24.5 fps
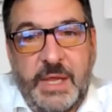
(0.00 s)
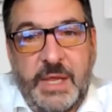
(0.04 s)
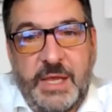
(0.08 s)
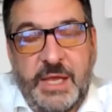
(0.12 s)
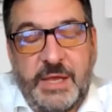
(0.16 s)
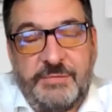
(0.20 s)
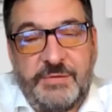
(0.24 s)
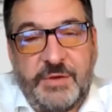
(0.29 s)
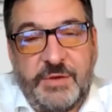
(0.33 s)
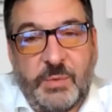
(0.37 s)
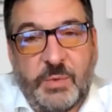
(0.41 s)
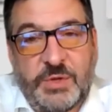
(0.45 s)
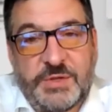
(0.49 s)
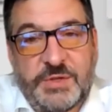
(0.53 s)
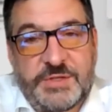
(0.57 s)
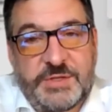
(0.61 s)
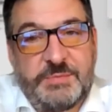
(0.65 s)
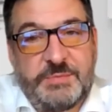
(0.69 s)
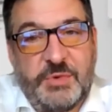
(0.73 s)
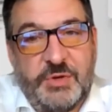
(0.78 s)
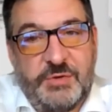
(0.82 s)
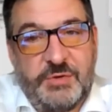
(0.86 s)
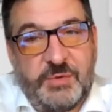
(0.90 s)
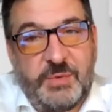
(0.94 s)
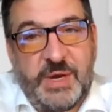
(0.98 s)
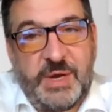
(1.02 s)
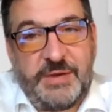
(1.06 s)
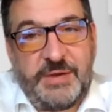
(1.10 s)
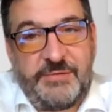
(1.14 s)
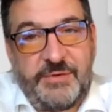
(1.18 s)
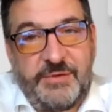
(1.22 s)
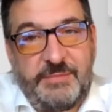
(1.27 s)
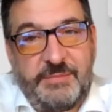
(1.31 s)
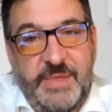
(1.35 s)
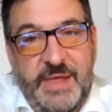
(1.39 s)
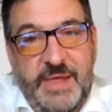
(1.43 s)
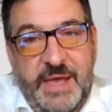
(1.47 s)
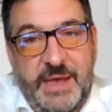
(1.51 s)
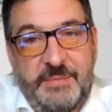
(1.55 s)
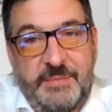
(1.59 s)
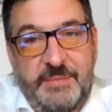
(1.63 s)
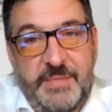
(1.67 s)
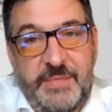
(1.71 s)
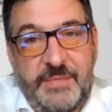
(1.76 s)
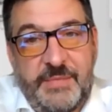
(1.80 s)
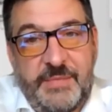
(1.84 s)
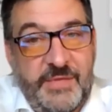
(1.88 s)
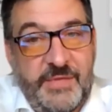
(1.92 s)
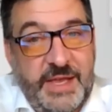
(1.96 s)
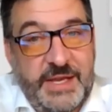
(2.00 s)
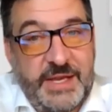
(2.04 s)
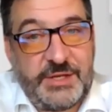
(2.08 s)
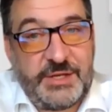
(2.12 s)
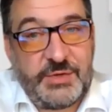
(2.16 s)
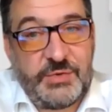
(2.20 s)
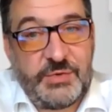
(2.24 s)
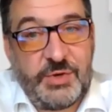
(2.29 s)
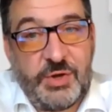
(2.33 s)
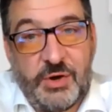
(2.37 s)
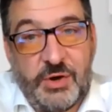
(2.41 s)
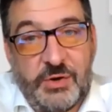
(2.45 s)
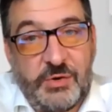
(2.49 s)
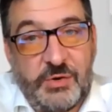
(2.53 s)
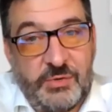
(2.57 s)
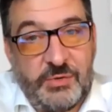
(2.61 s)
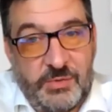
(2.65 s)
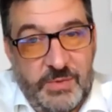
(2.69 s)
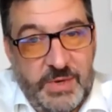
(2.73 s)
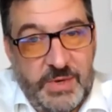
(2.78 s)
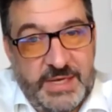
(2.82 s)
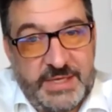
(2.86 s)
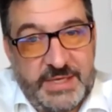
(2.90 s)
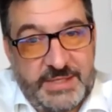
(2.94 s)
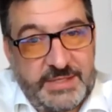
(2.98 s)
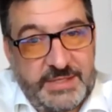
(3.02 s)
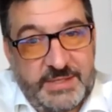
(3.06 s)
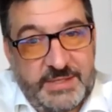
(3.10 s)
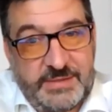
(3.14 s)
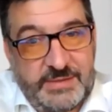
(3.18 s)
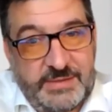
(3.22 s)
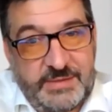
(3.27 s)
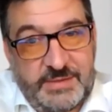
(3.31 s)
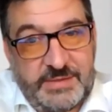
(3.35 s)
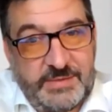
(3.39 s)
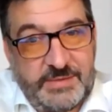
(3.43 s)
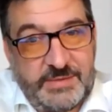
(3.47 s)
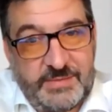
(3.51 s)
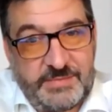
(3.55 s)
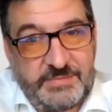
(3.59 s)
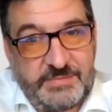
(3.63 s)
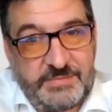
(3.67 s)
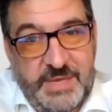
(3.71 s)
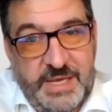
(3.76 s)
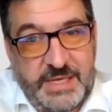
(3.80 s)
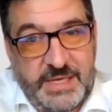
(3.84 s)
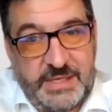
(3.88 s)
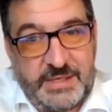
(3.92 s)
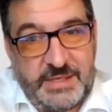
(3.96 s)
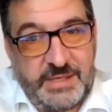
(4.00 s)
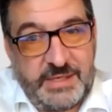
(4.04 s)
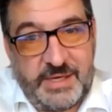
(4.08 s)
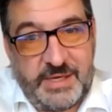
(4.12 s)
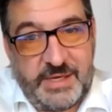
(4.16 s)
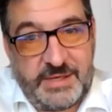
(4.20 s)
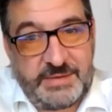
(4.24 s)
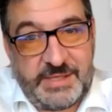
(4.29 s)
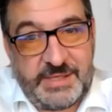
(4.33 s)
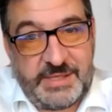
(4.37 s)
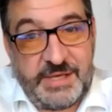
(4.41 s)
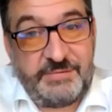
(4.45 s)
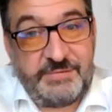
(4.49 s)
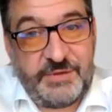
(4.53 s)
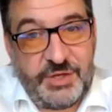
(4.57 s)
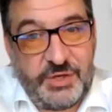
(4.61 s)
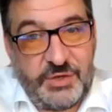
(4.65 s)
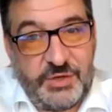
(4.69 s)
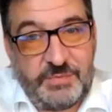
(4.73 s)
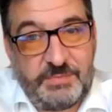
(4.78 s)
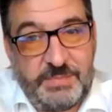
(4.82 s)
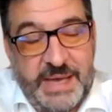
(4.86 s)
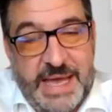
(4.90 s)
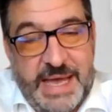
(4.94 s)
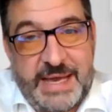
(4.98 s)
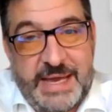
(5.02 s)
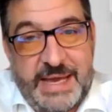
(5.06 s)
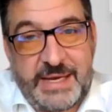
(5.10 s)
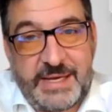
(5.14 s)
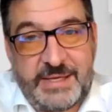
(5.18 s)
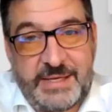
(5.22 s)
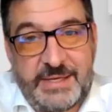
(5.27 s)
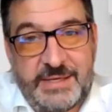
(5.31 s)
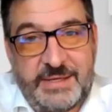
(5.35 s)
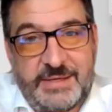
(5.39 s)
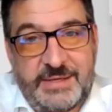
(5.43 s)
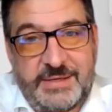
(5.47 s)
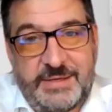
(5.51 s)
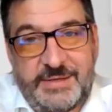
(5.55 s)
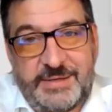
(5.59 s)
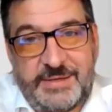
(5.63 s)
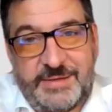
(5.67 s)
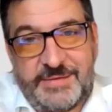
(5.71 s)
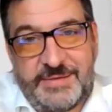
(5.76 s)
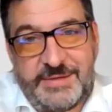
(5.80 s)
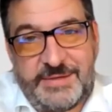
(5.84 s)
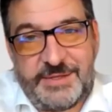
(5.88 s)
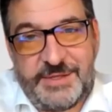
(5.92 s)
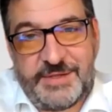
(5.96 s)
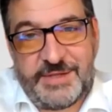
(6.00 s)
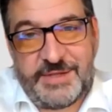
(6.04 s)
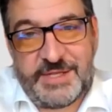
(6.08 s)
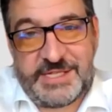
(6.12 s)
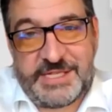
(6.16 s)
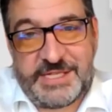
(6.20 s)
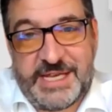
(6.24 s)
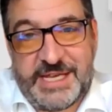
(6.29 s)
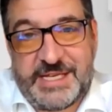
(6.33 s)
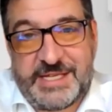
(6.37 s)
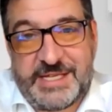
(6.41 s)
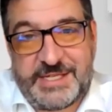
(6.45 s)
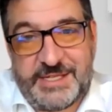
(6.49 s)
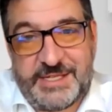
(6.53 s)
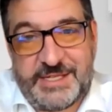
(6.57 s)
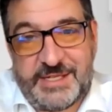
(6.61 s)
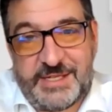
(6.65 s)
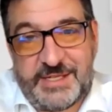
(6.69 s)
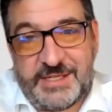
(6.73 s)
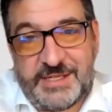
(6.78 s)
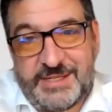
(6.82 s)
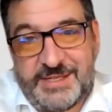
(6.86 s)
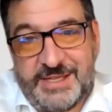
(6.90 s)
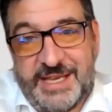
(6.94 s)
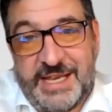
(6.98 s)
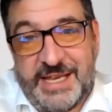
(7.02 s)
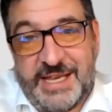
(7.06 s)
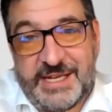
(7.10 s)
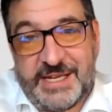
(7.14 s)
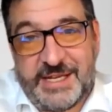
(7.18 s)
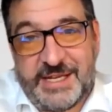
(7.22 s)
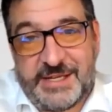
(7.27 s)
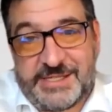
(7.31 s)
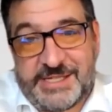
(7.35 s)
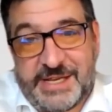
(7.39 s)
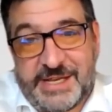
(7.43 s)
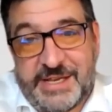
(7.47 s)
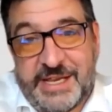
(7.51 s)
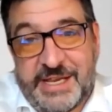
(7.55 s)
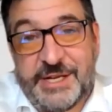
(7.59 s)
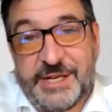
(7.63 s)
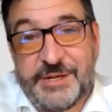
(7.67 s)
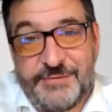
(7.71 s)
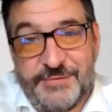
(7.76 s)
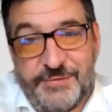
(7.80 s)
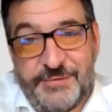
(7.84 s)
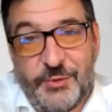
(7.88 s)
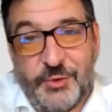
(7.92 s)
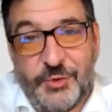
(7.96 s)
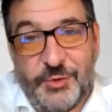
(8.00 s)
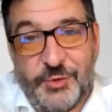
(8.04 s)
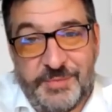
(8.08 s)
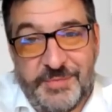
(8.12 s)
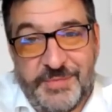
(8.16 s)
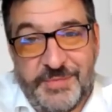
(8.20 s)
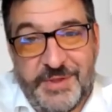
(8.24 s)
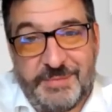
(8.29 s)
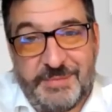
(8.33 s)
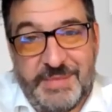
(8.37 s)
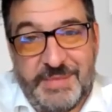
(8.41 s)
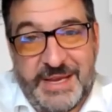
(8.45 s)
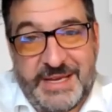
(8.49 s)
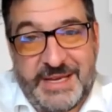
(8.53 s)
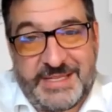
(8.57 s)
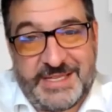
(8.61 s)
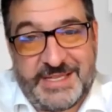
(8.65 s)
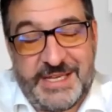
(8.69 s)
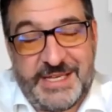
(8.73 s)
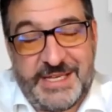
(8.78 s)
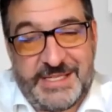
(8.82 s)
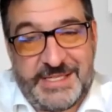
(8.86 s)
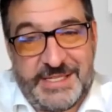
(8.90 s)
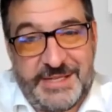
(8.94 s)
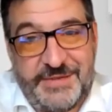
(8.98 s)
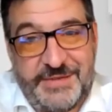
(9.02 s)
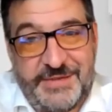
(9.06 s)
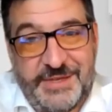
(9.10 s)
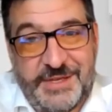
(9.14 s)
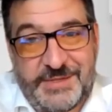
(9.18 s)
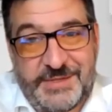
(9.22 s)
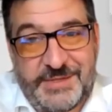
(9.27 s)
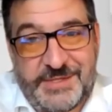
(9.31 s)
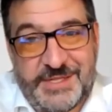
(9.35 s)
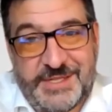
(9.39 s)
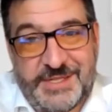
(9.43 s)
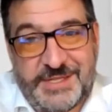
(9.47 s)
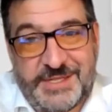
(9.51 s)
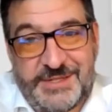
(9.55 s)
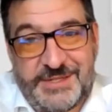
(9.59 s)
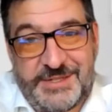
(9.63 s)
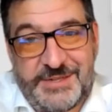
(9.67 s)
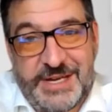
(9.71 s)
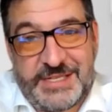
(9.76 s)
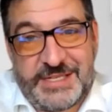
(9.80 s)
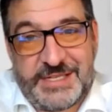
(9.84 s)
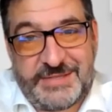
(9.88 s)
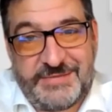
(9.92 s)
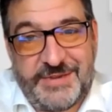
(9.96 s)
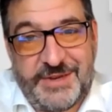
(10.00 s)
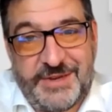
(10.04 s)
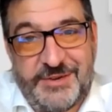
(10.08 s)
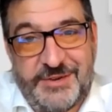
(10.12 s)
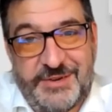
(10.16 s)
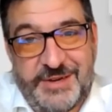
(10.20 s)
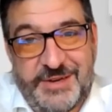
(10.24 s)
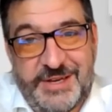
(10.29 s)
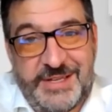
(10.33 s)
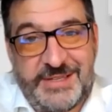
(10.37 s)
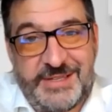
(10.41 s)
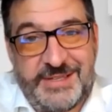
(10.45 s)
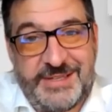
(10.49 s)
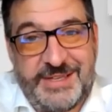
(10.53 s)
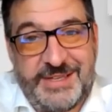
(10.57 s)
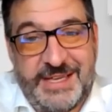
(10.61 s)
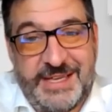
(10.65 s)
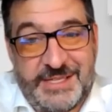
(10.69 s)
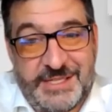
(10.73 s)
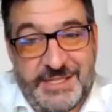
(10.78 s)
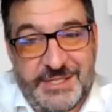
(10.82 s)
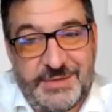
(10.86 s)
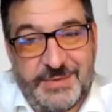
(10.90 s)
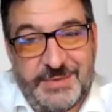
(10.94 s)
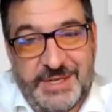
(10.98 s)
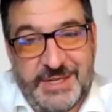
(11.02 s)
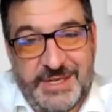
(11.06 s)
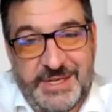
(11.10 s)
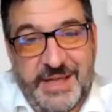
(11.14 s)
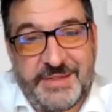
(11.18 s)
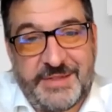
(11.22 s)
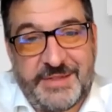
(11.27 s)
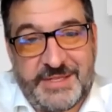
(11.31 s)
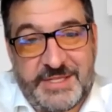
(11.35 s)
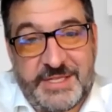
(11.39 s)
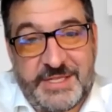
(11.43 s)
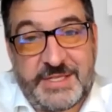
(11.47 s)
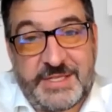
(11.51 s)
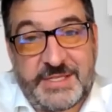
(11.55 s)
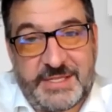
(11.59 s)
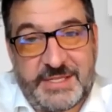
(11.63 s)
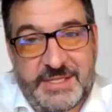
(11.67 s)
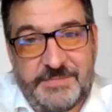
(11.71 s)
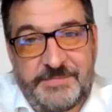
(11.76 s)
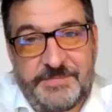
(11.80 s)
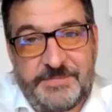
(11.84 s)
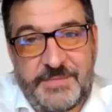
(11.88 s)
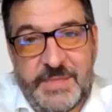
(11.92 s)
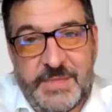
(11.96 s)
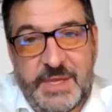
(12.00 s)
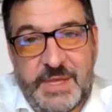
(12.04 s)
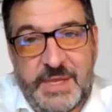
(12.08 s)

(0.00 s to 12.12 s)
if you want to move away from them, they do not always give you back the data in a form that makes it easy for you to transfer it into another system.